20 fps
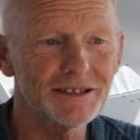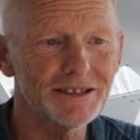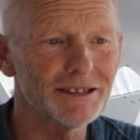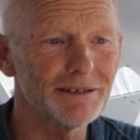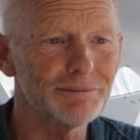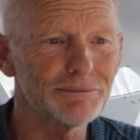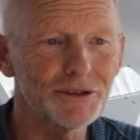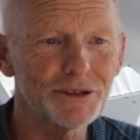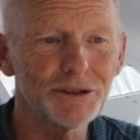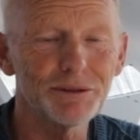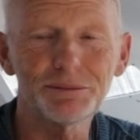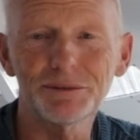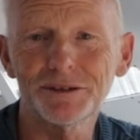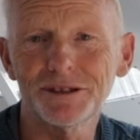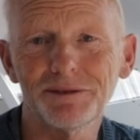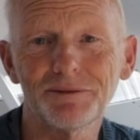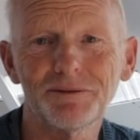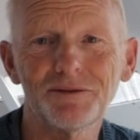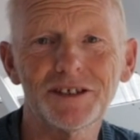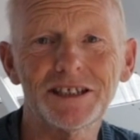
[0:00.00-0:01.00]
some super
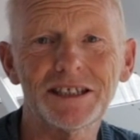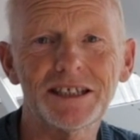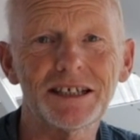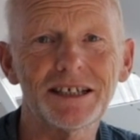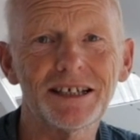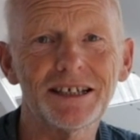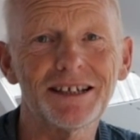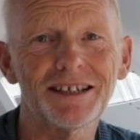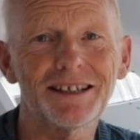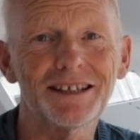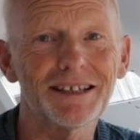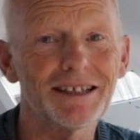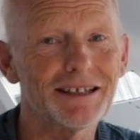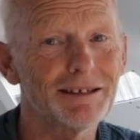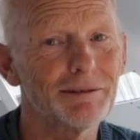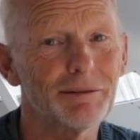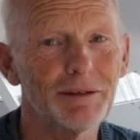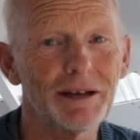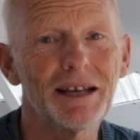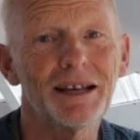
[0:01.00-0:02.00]
sophisticated
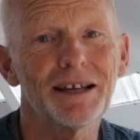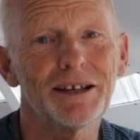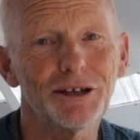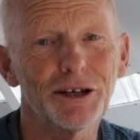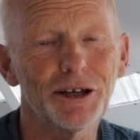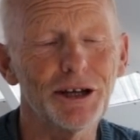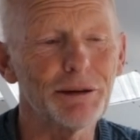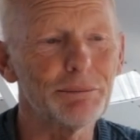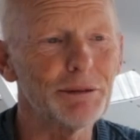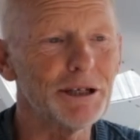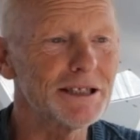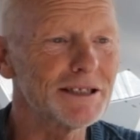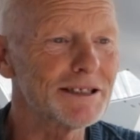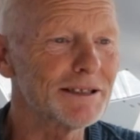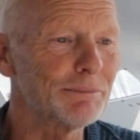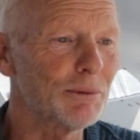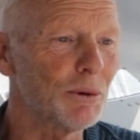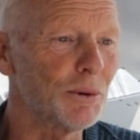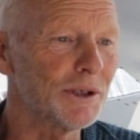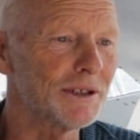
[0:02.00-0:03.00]
thing, you're going to be
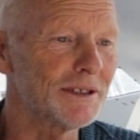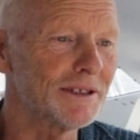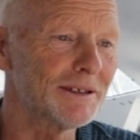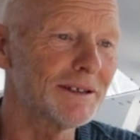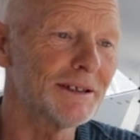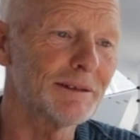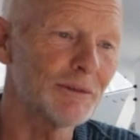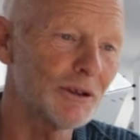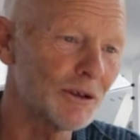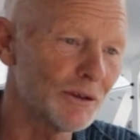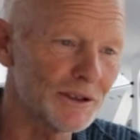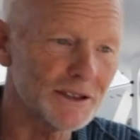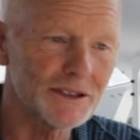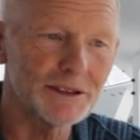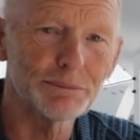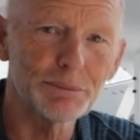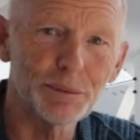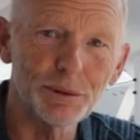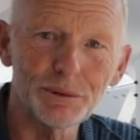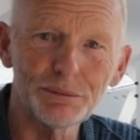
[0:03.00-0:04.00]
disappointed. We've got a
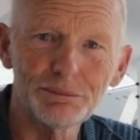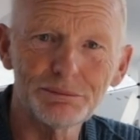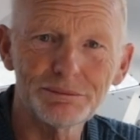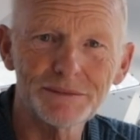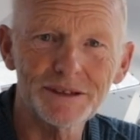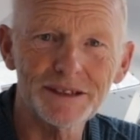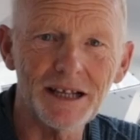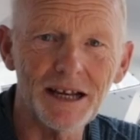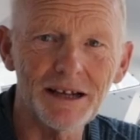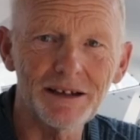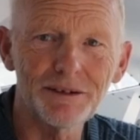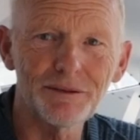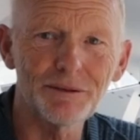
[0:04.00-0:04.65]
simple standard